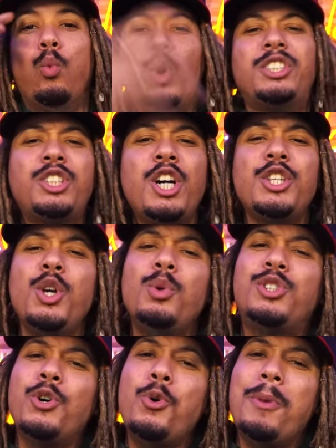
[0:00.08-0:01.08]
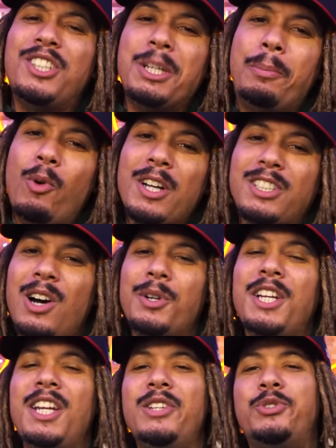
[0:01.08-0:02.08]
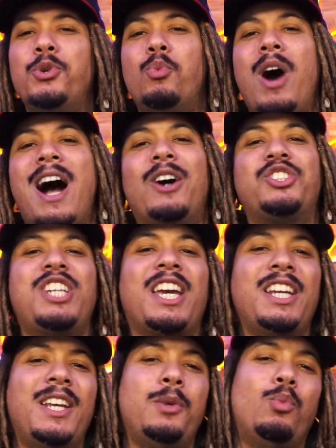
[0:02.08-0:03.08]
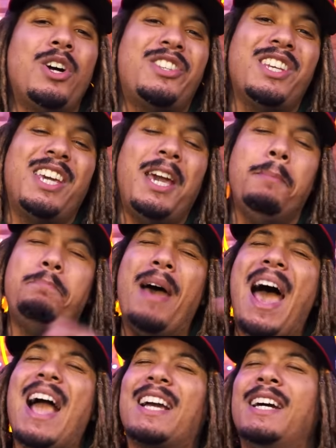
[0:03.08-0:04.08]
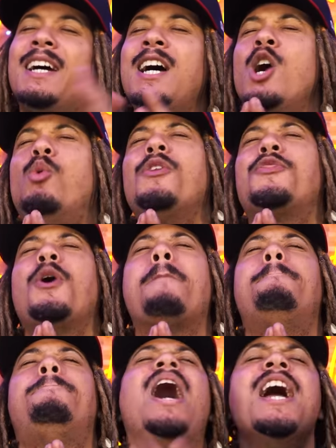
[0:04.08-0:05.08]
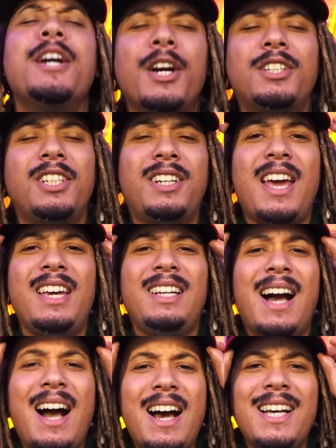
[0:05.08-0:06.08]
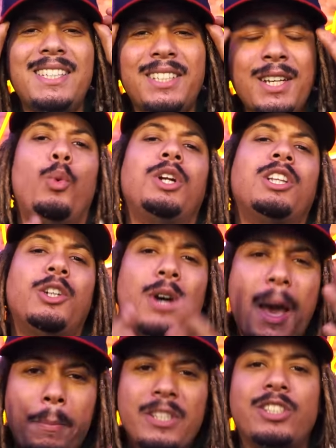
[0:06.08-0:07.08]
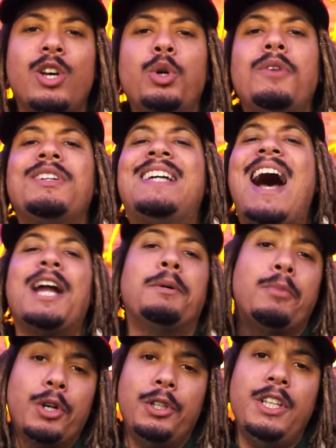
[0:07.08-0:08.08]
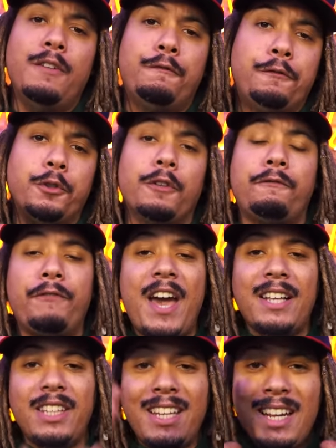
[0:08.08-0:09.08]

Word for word: What's good, YouTube? It's your boy Tony D2 Wild checking in once again back with the banger today, guys, with a little episode of Got 'em Early in full effect.